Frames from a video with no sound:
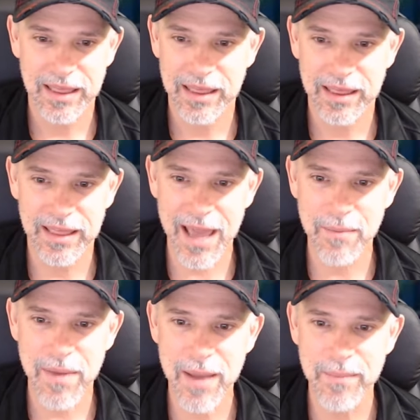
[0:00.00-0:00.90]
That
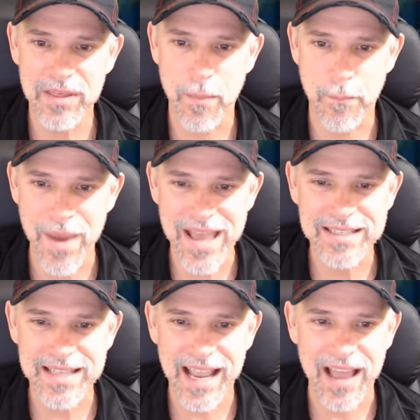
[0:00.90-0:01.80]
might be the
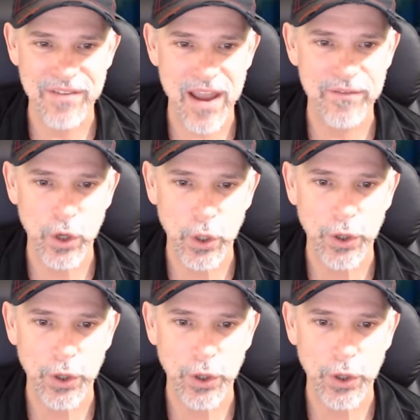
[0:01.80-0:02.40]
best thing I've ever heard.